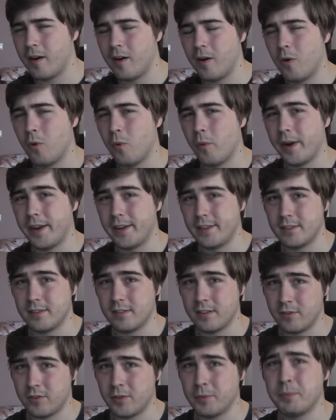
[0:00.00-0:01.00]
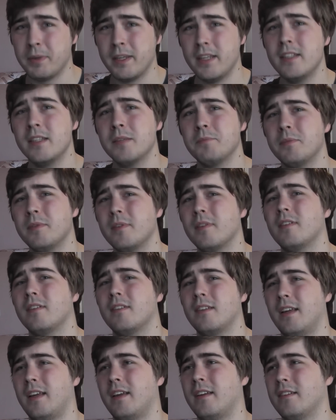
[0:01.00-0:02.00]
always and
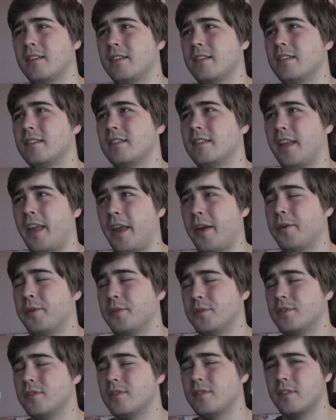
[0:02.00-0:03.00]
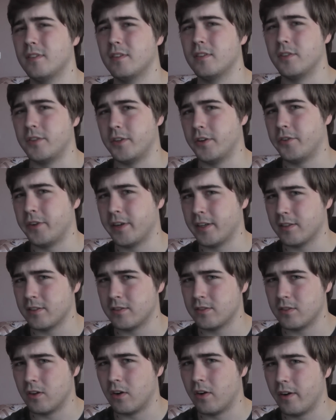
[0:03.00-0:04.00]
repeatedly used during the
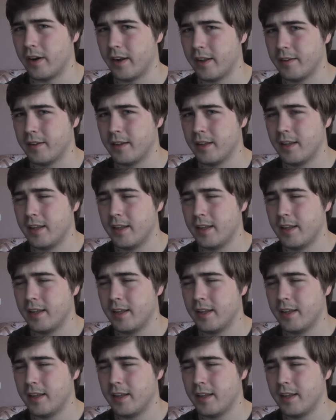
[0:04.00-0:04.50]
story.